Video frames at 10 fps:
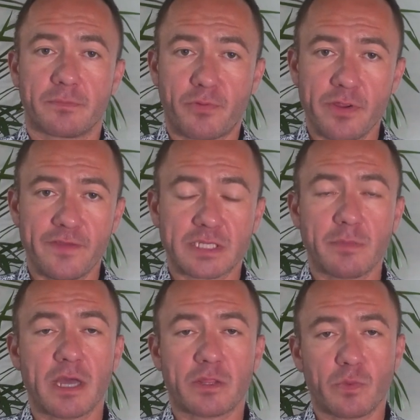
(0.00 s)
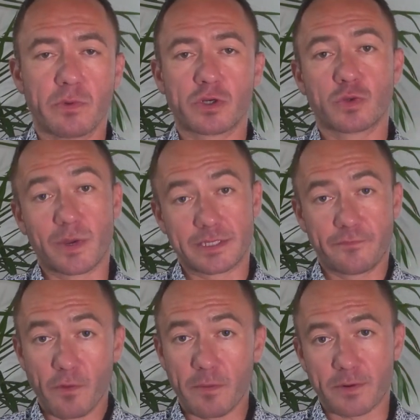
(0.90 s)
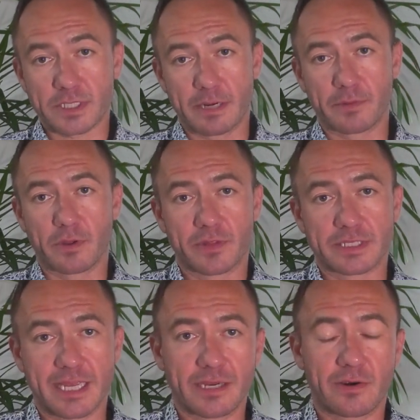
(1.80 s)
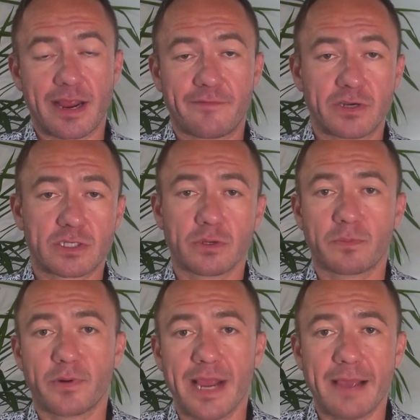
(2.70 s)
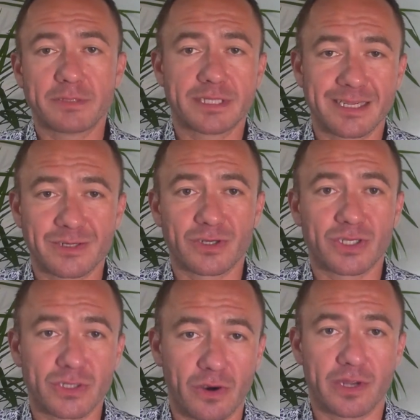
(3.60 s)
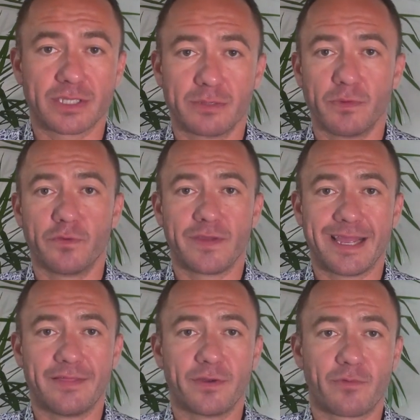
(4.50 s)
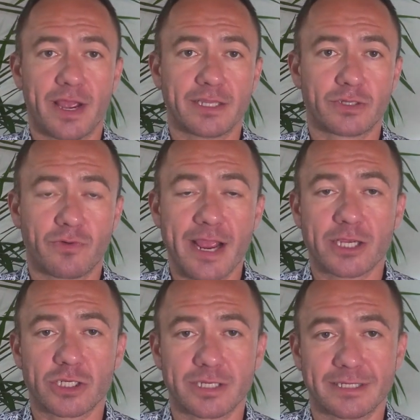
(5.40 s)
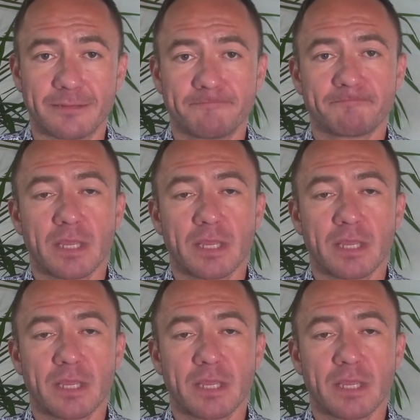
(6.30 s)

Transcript: The previous month, we were 24% below the 10-year average, so perhaps things are starting to move in the right direction.